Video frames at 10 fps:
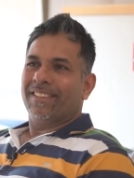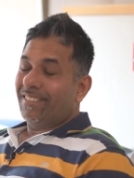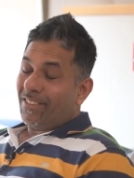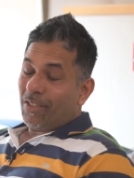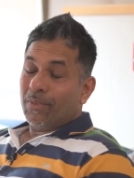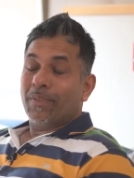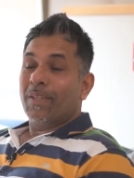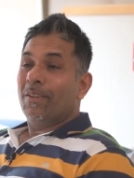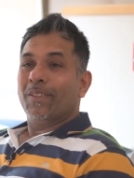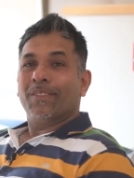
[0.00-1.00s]

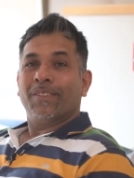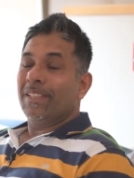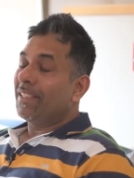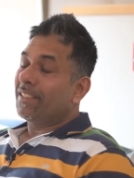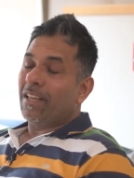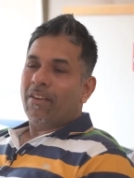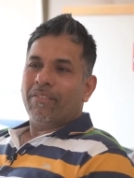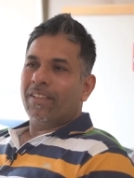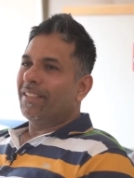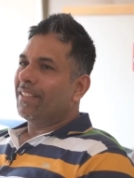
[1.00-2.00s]
Hospital also, their staff are
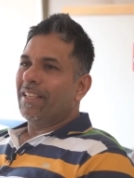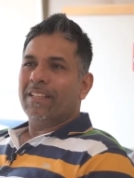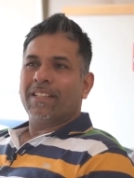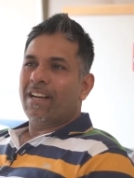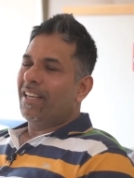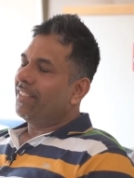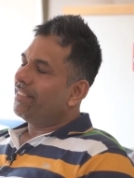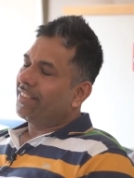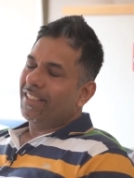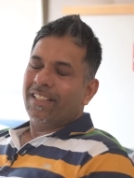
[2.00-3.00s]
really kind,
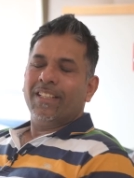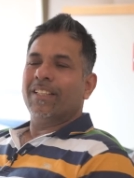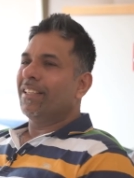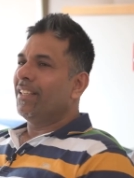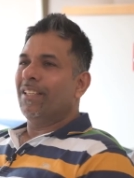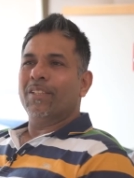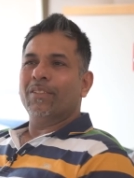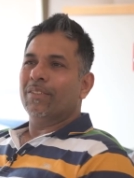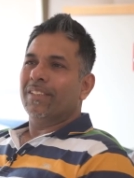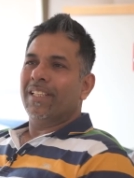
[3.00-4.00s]
really, really good.
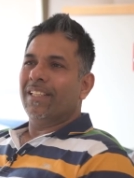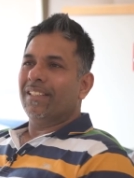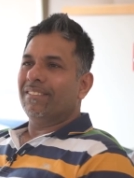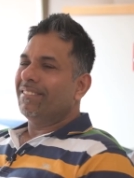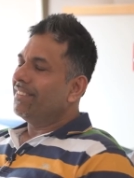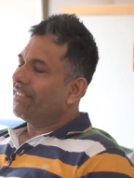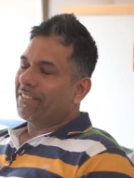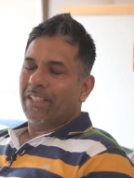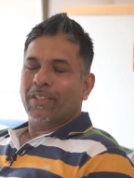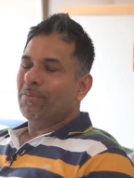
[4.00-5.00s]
They
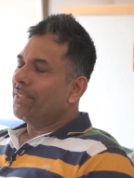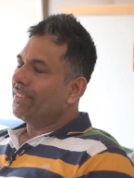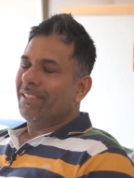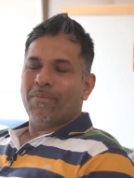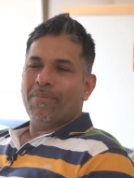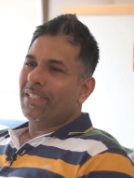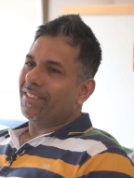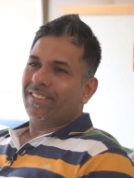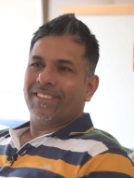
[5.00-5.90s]
treat me the best.